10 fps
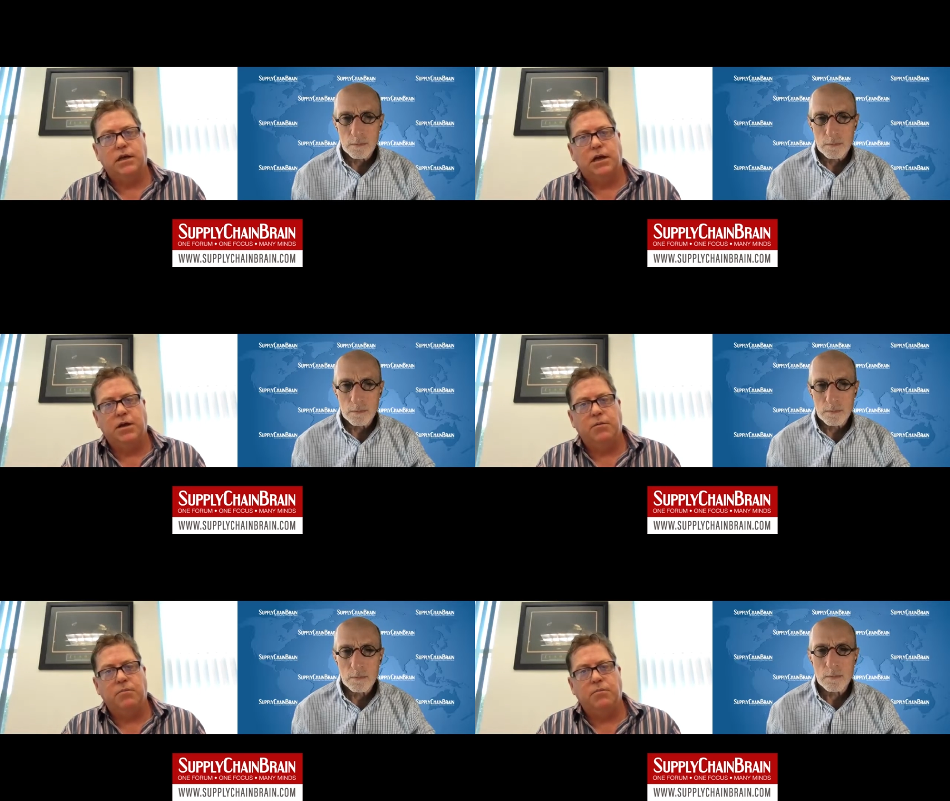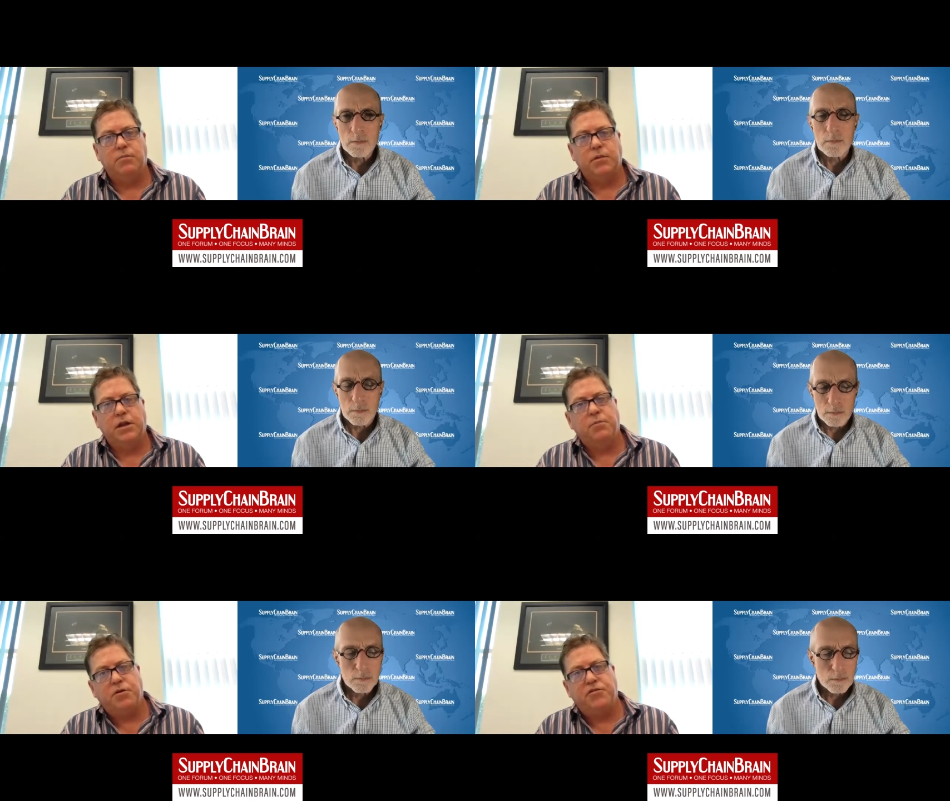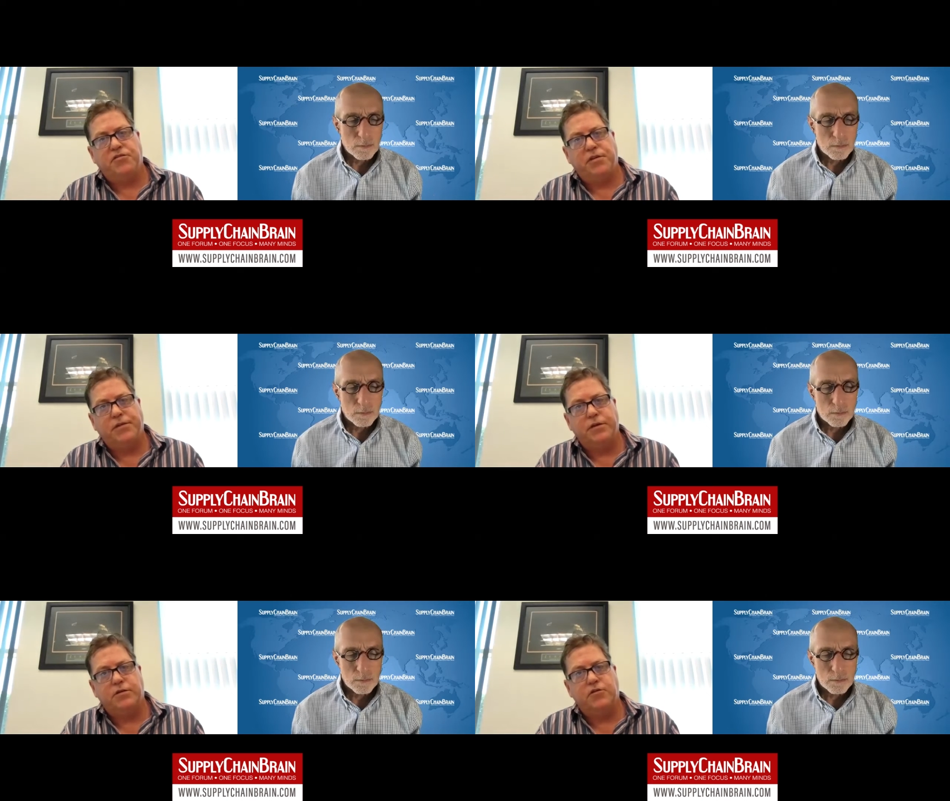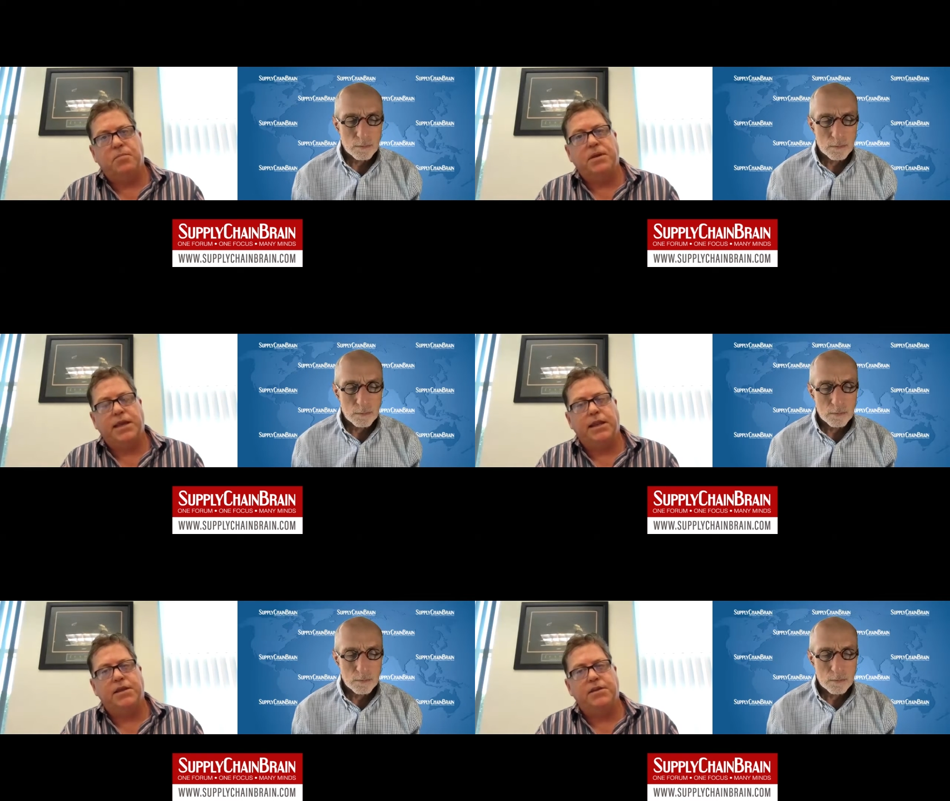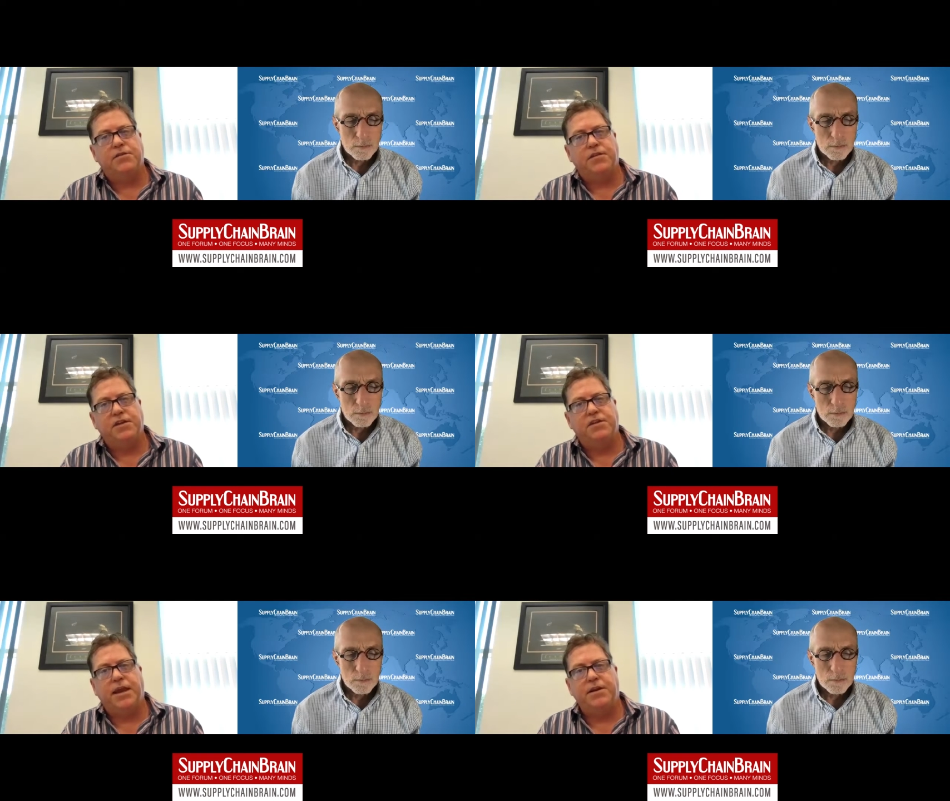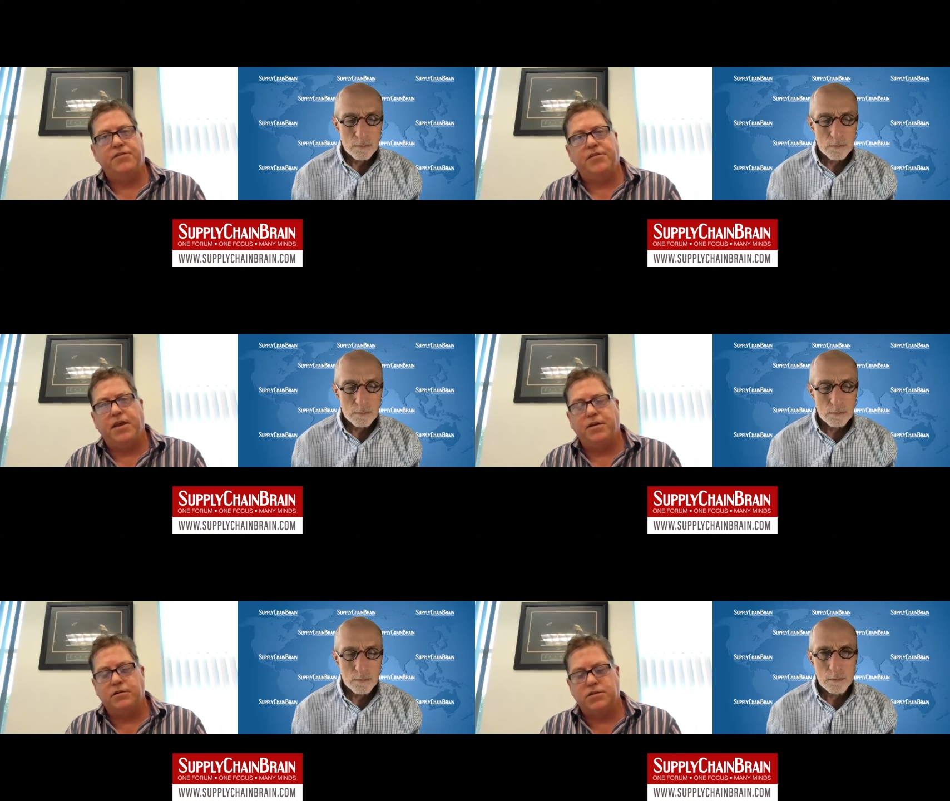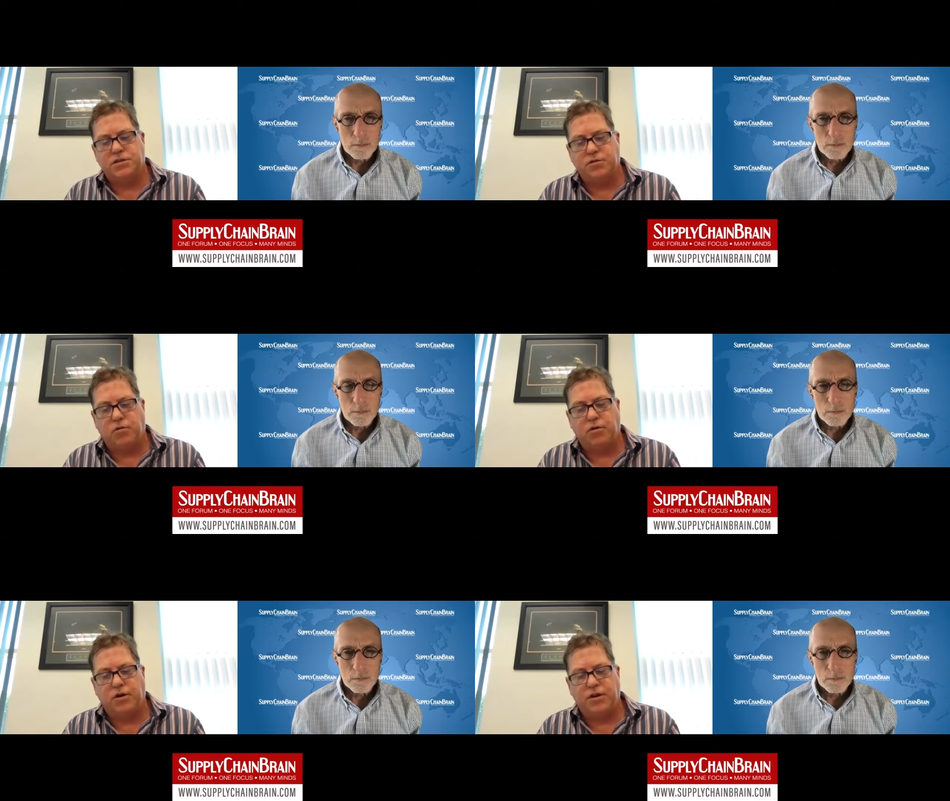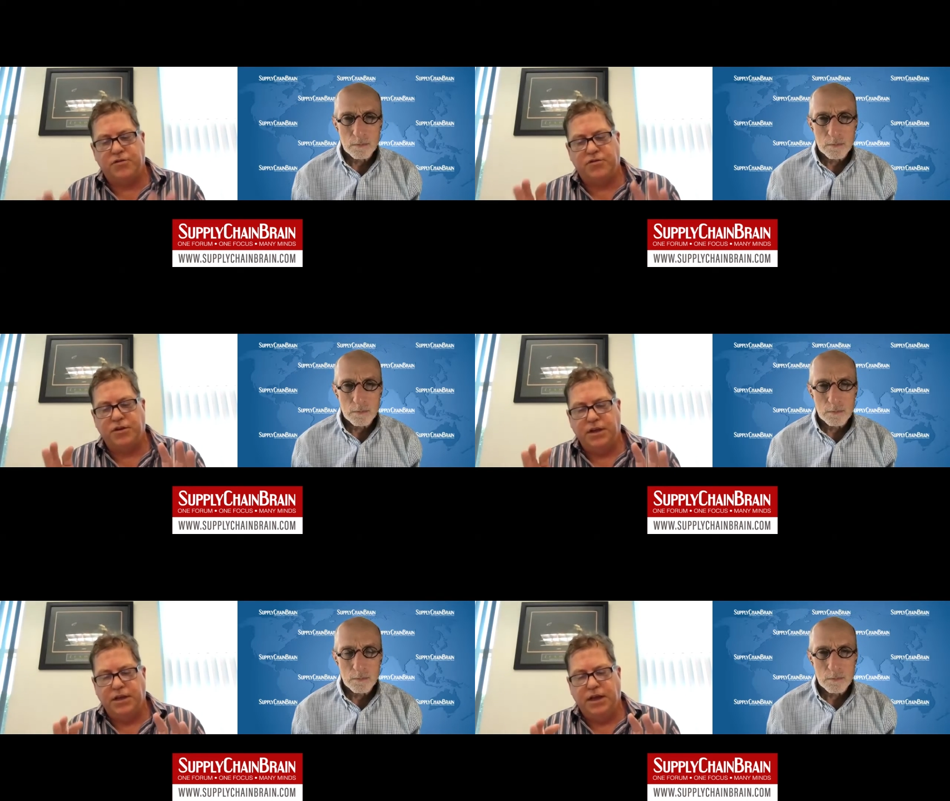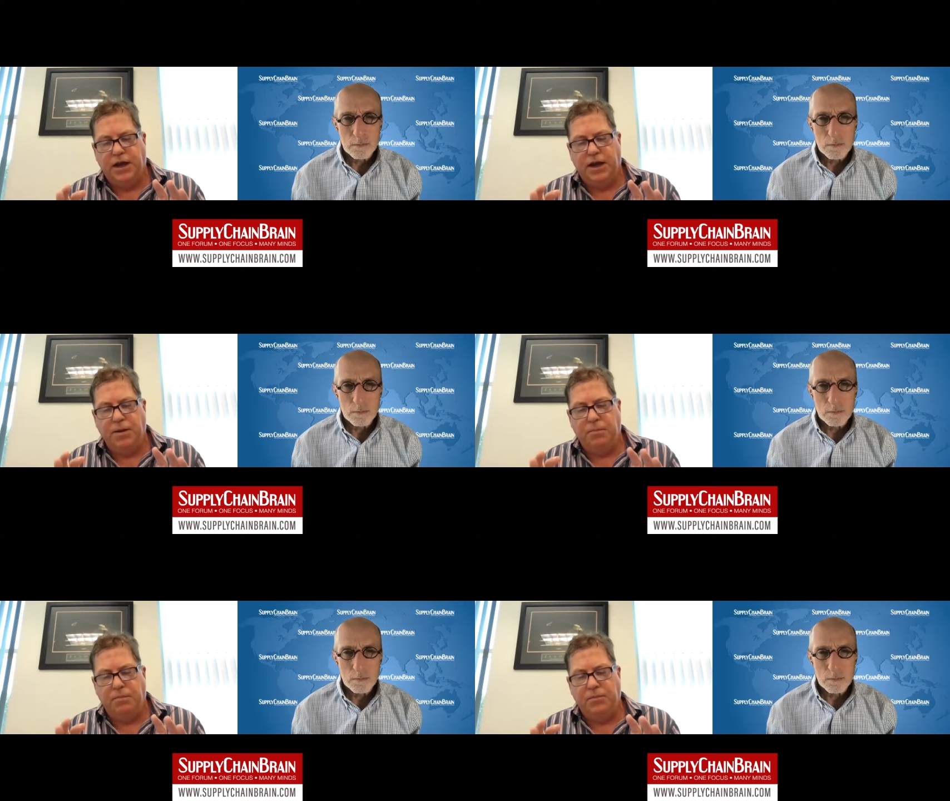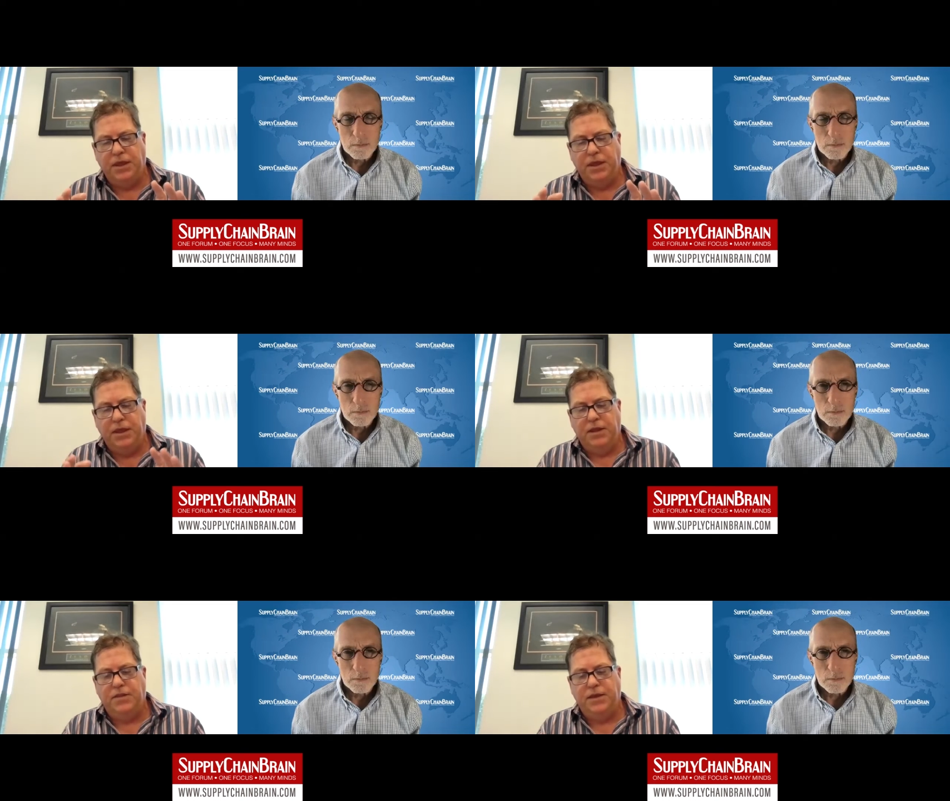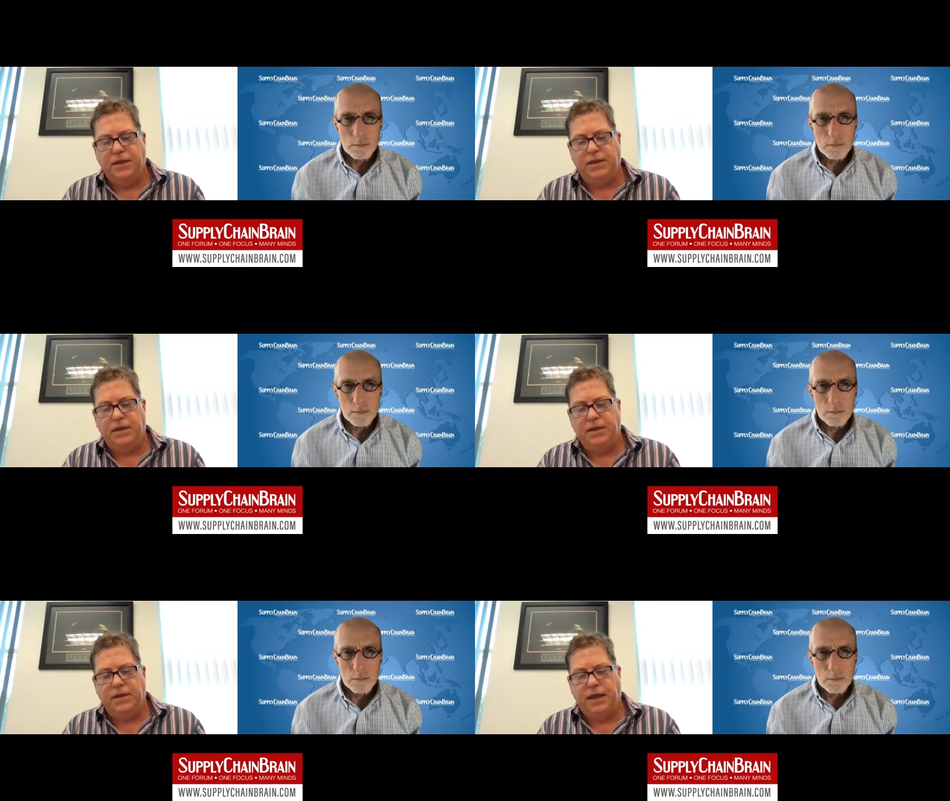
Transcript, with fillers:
Speaker 1: um, in emergency vehicles, but getting into the data center storage, um, the